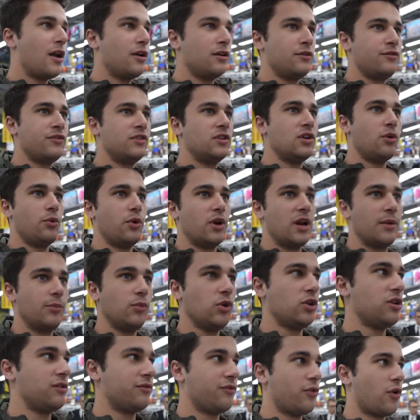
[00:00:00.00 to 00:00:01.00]
I don't even know what I'm
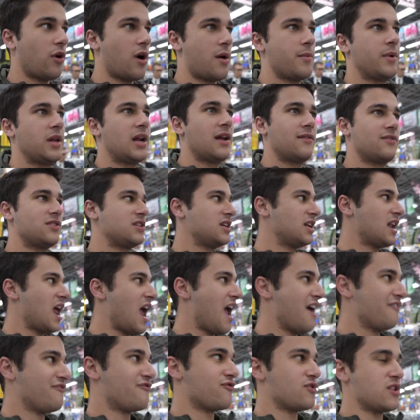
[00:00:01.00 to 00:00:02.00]
looking for. I mean, I've seen
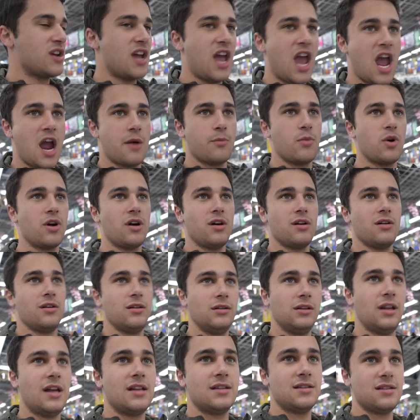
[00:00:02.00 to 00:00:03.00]
every camera
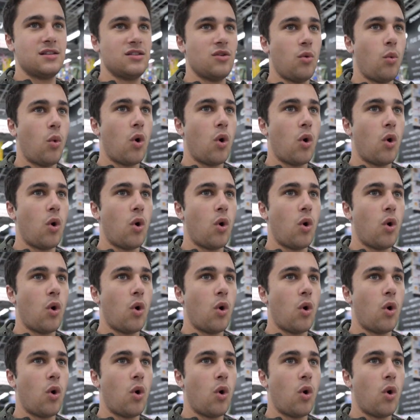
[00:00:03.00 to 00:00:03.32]
lens in the